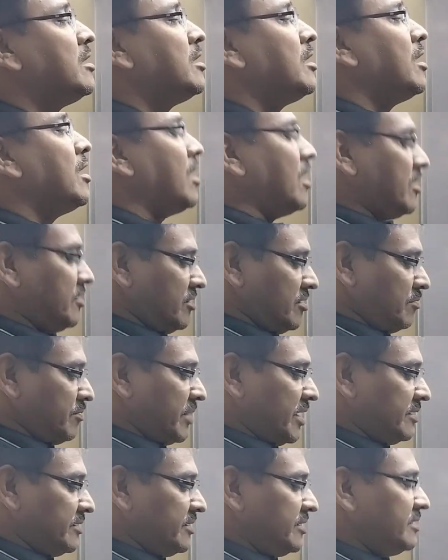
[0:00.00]
or the
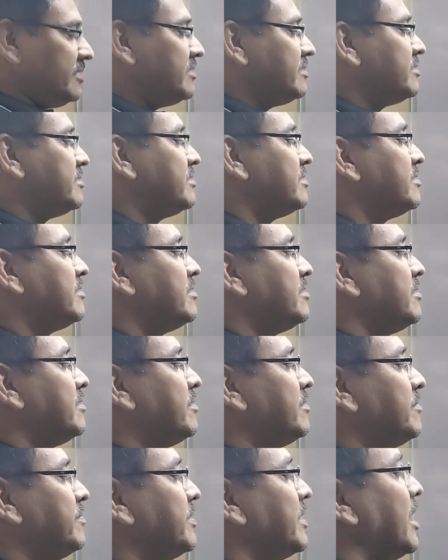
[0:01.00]
matter,
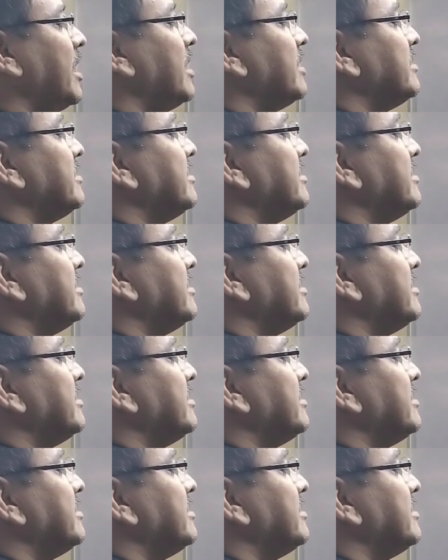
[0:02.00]
that